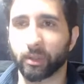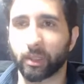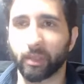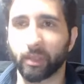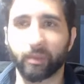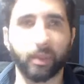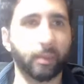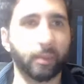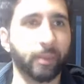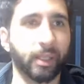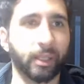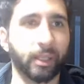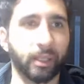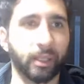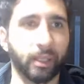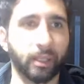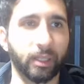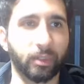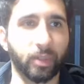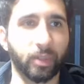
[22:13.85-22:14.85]
leave them in
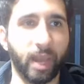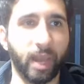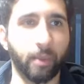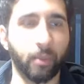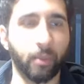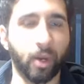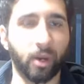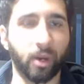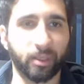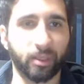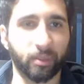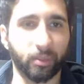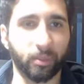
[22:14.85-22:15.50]
the chat box